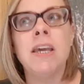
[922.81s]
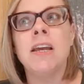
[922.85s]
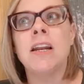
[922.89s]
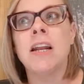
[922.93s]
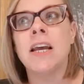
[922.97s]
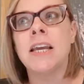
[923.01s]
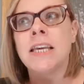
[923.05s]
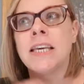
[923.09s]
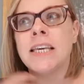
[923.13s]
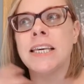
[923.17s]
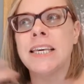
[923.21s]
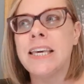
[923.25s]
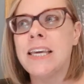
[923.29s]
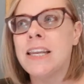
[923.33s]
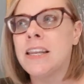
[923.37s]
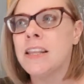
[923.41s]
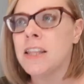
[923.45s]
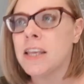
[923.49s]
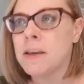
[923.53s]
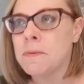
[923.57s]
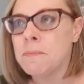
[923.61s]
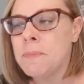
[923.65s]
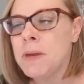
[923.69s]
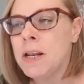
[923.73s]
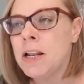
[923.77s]
and I get in
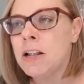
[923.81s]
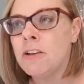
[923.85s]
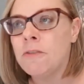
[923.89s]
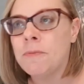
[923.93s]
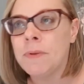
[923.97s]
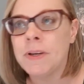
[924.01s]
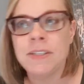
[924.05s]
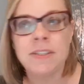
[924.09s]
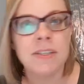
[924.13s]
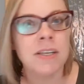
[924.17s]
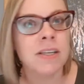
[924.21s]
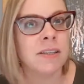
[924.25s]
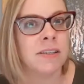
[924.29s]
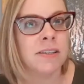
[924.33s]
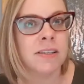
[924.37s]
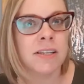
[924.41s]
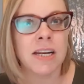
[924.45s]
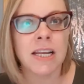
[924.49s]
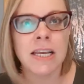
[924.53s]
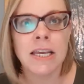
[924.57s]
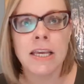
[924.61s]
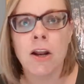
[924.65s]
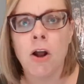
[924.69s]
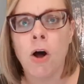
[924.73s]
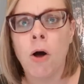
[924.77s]
the middle of my sentence and
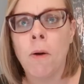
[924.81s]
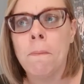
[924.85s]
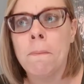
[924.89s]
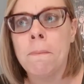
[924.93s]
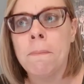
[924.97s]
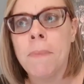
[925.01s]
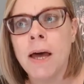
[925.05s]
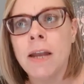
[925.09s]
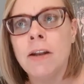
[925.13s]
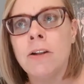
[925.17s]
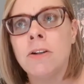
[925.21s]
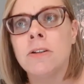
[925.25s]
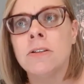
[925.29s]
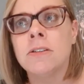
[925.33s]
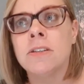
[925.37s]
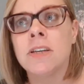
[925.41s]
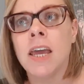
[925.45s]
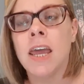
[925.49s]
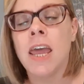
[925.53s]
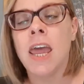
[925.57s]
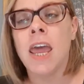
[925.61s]
I get all muddled